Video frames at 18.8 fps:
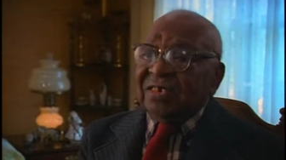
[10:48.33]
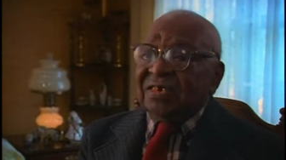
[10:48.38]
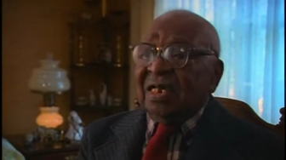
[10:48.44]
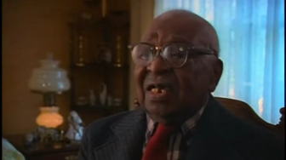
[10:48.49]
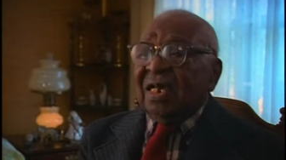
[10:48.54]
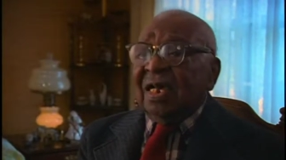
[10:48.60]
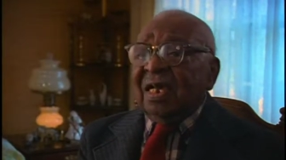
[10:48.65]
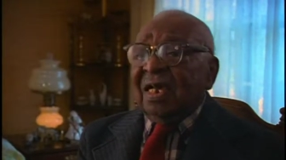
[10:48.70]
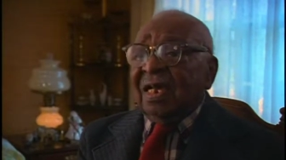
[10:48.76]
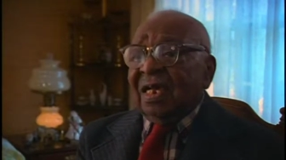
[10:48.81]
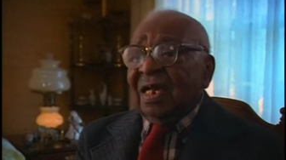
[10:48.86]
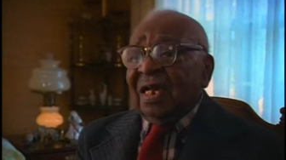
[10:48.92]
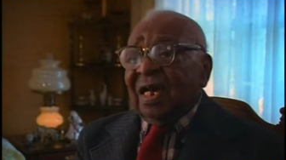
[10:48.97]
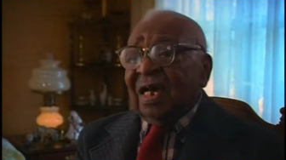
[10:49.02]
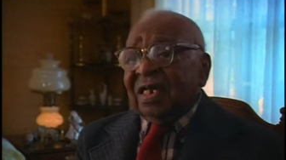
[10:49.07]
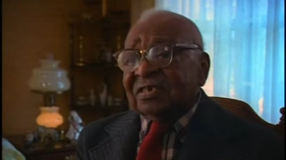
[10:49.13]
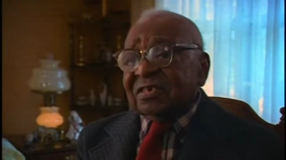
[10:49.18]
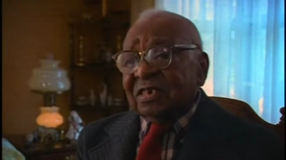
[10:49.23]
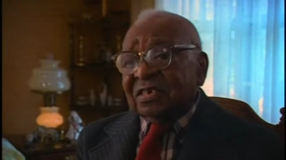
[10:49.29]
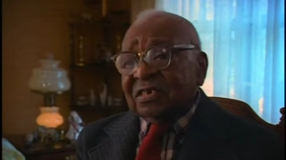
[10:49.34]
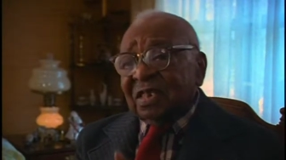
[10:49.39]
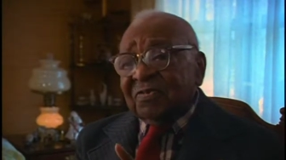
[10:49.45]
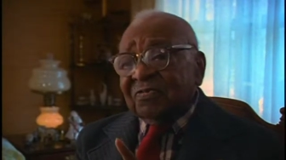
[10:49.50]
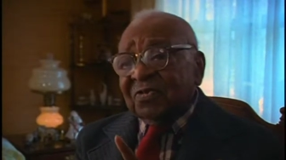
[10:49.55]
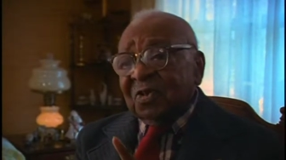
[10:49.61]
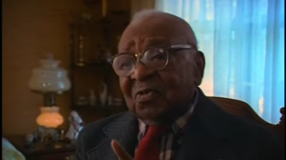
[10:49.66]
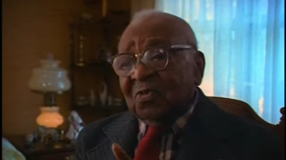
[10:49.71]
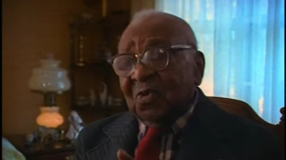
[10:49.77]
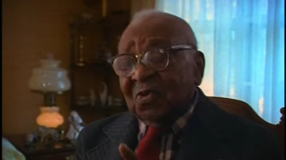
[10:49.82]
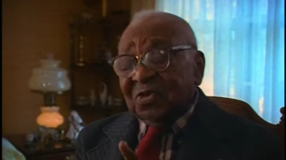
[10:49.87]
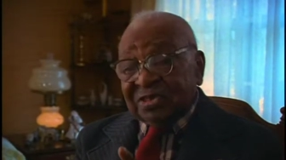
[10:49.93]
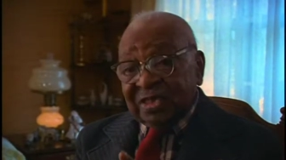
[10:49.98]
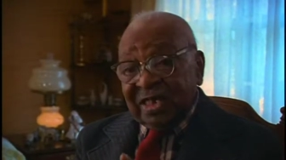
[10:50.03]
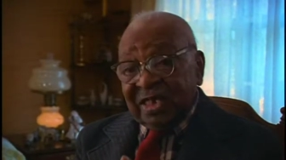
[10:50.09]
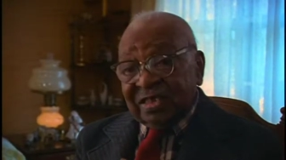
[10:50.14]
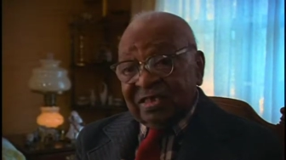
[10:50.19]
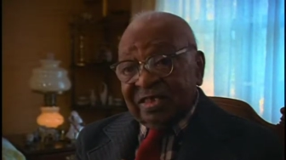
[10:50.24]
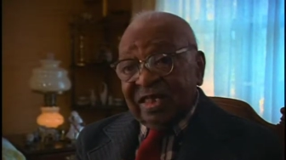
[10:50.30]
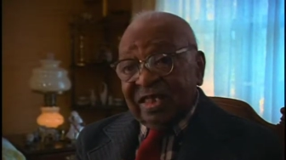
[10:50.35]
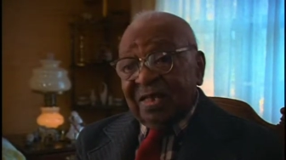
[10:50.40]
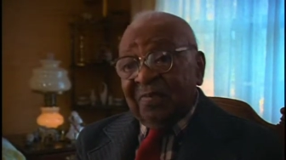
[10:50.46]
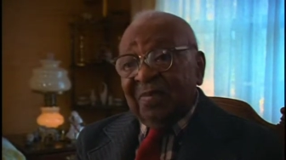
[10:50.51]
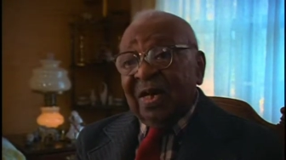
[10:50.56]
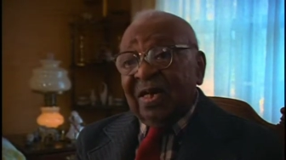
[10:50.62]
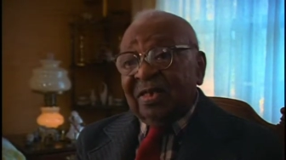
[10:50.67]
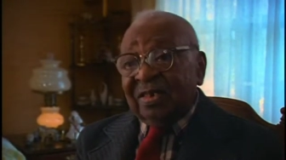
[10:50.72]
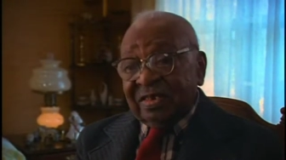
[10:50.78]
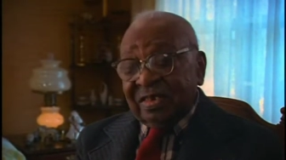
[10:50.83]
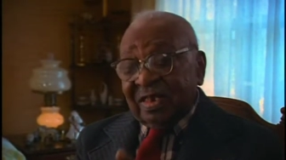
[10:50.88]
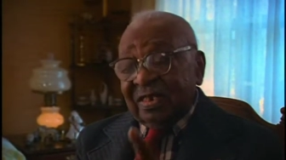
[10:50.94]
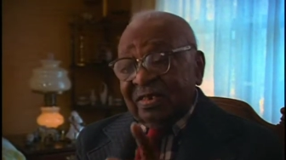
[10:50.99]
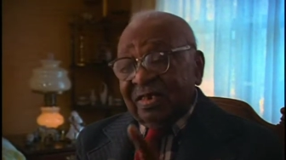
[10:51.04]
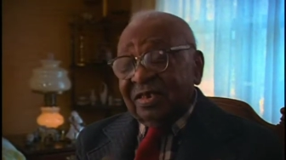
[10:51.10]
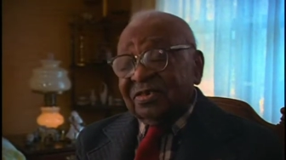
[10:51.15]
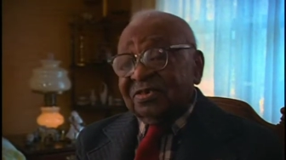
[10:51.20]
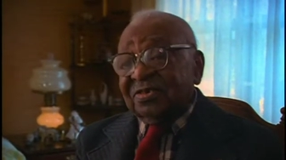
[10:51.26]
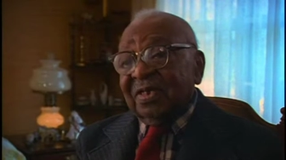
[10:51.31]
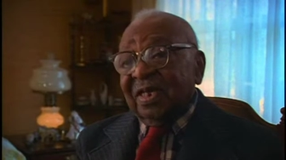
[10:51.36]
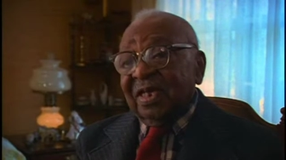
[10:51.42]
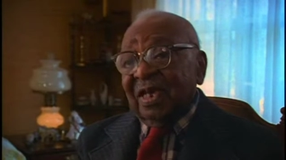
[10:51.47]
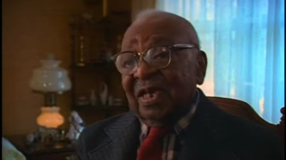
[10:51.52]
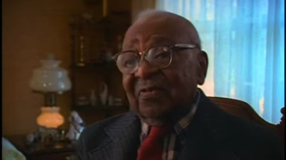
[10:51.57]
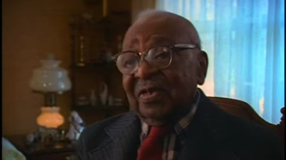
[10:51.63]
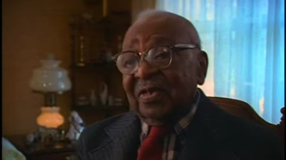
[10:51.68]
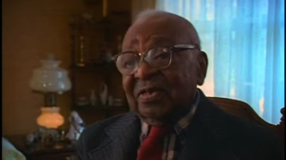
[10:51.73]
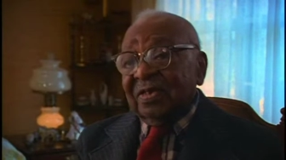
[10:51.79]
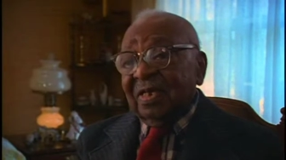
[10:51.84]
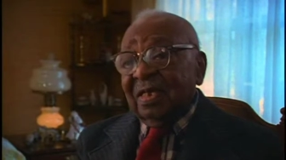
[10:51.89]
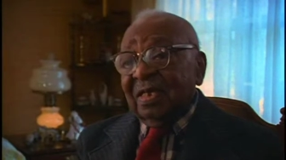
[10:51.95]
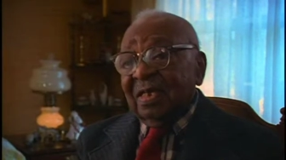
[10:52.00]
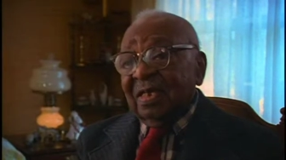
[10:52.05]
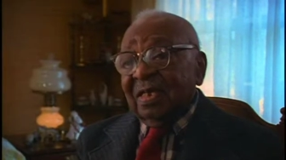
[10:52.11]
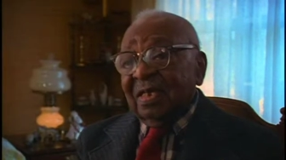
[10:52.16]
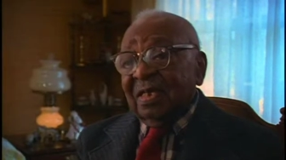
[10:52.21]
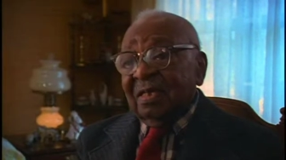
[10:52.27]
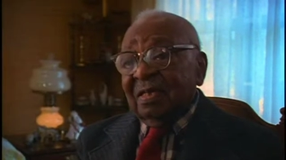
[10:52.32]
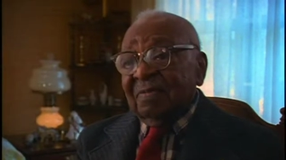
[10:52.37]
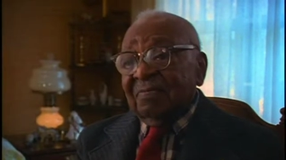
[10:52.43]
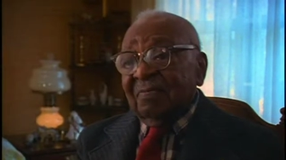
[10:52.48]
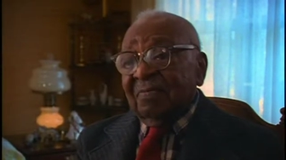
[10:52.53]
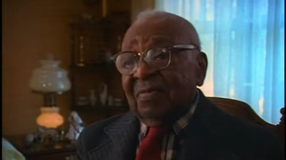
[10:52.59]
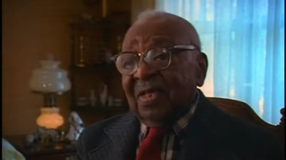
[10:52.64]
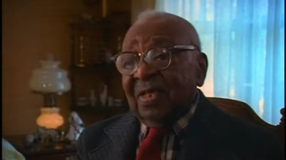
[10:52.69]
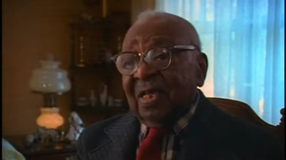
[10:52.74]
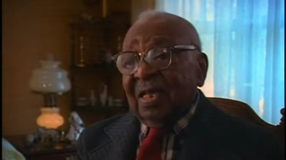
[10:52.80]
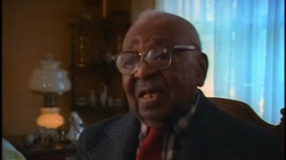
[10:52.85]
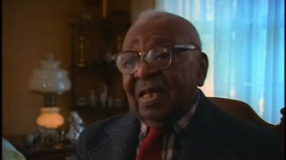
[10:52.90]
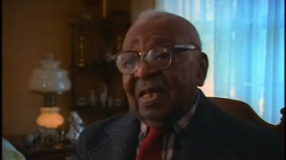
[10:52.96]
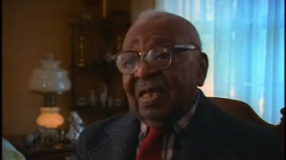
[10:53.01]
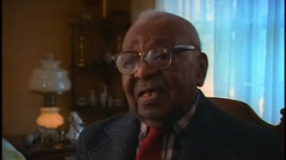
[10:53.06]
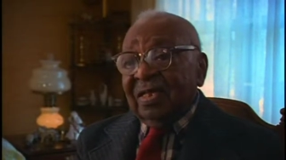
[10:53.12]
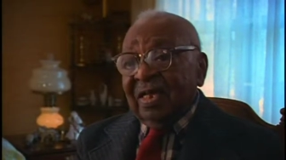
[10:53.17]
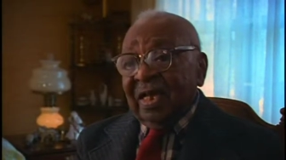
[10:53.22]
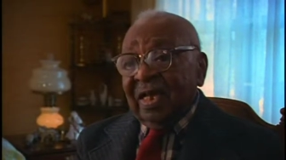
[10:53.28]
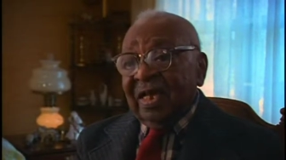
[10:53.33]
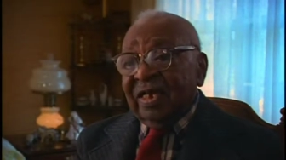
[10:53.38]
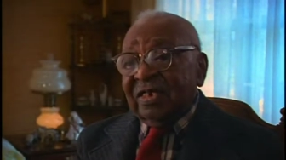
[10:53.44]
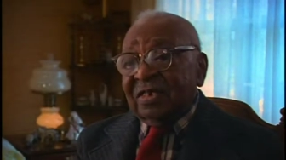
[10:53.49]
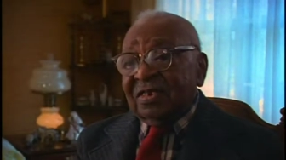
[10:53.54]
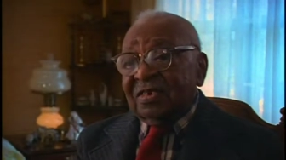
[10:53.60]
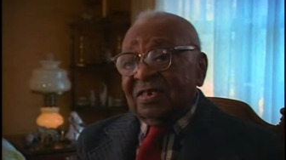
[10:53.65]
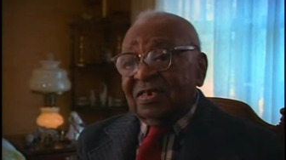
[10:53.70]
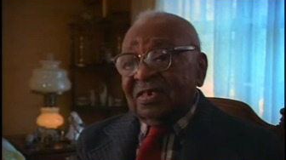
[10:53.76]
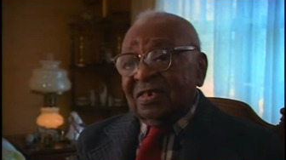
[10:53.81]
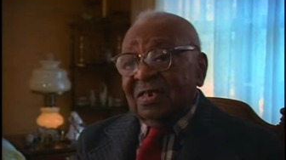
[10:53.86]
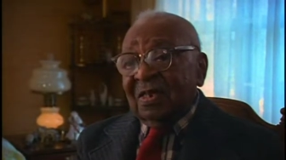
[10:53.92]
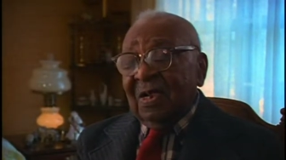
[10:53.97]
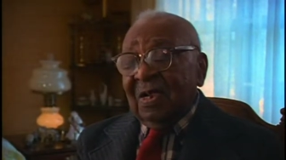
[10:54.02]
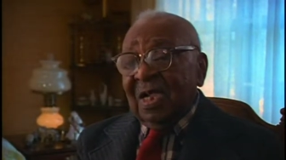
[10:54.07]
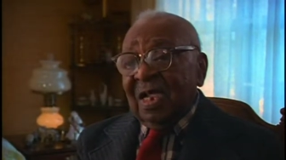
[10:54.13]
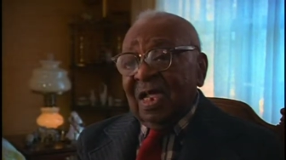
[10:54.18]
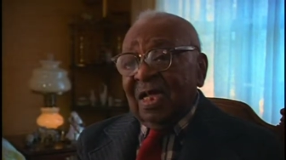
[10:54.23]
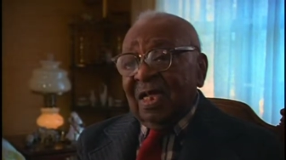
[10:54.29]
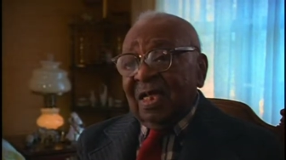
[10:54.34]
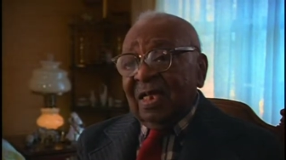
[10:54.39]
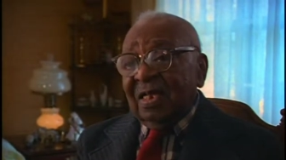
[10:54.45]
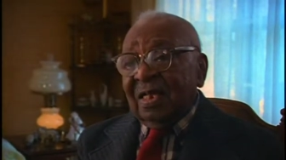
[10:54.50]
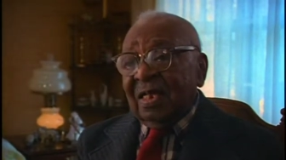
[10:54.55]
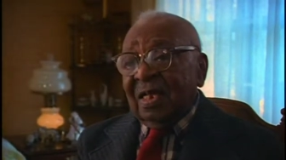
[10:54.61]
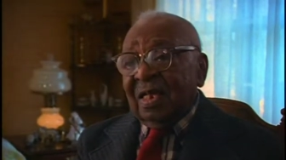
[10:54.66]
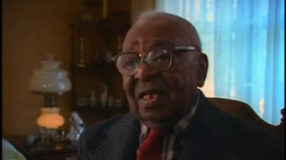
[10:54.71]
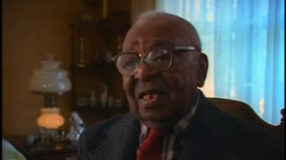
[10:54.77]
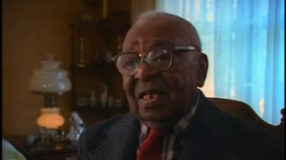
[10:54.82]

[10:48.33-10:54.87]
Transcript: Mm-hmm. I said, if you won't say anything about it, I'll let you have it, the ice. Good.